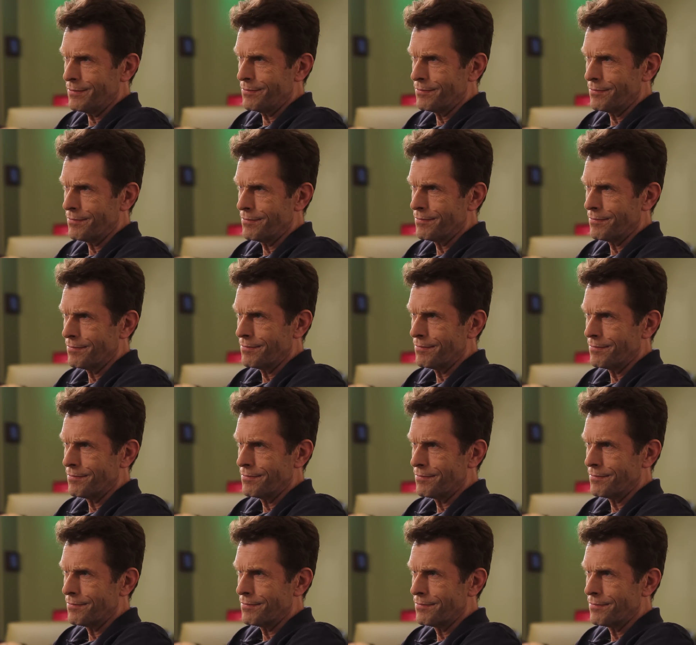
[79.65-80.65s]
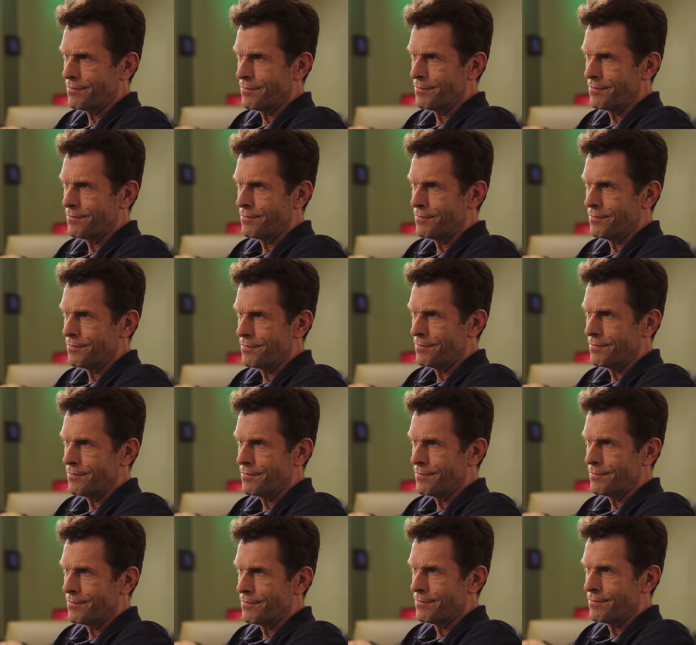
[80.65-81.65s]

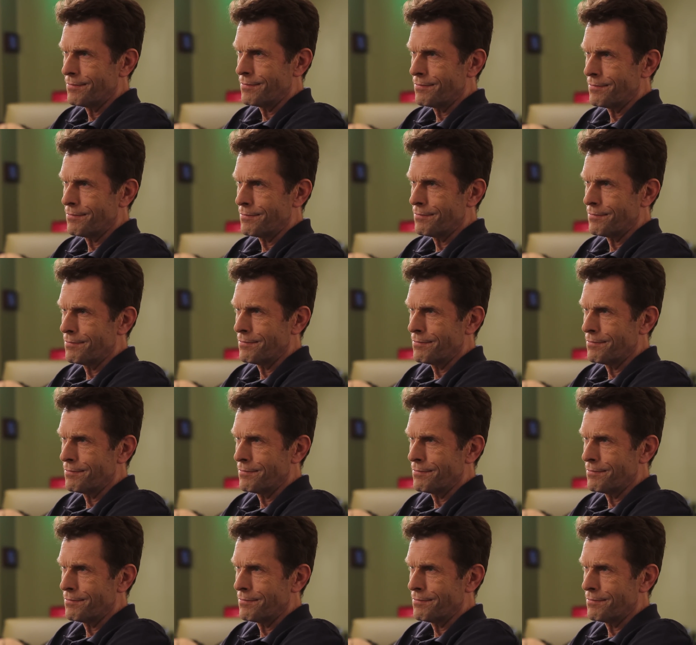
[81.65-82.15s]
(no one is talking)